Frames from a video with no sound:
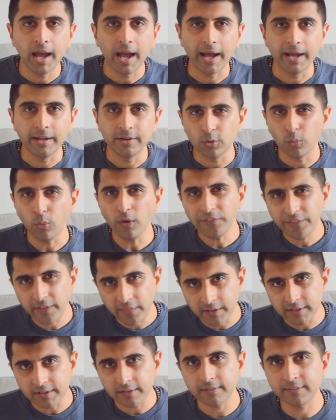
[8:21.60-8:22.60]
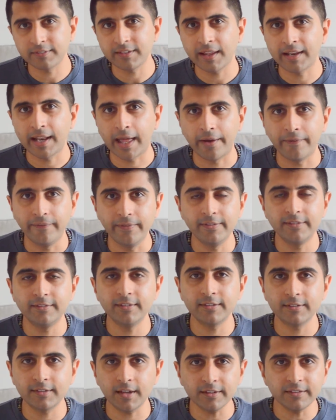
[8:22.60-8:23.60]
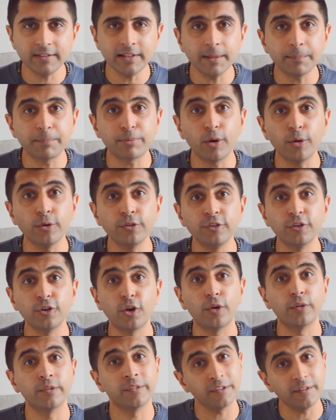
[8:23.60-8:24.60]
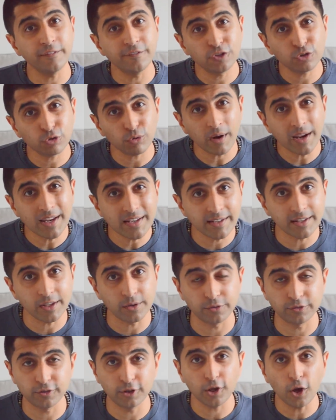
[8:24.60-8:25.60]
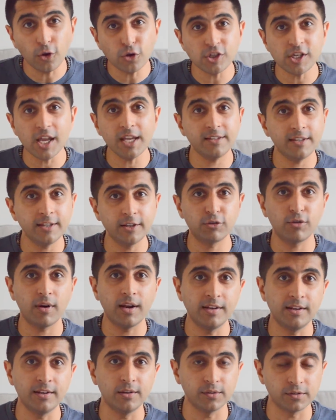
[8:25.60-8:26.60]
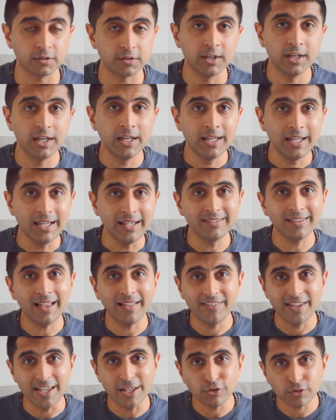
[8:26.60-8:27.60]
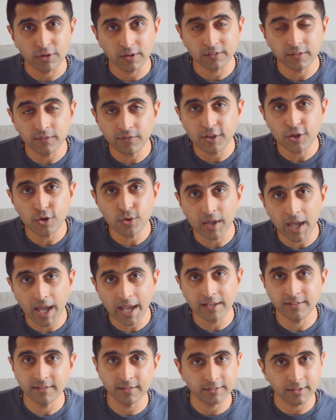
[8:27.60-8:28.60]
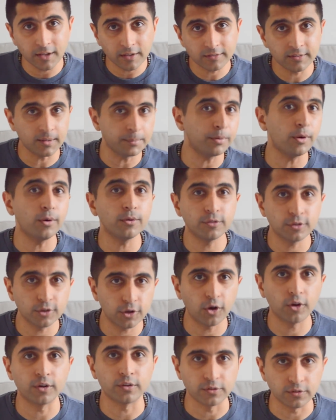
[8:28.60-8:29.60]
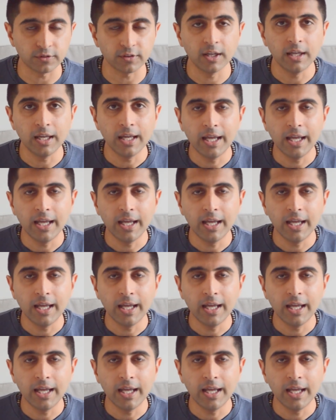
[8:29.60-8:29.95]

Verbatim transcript: And one thing that does stand out is discussing the pros and cons of trade deals, negotiating trade deals. Is that in the interest of the UK? Discuss the pros and cons.